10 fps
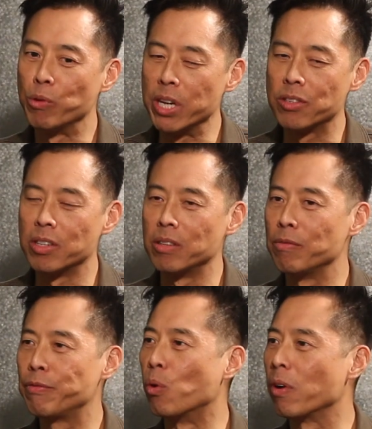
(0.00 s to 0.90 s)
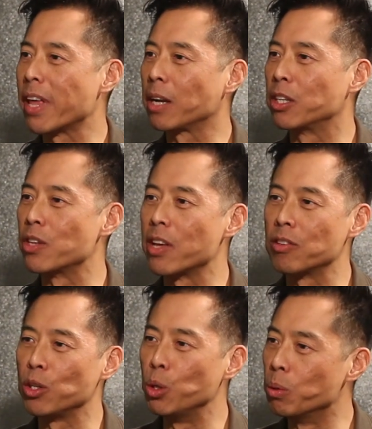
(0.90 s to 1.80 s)
reason for that? Because
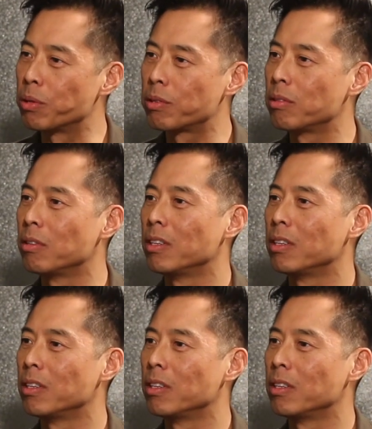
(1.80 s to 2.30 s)
as a youth,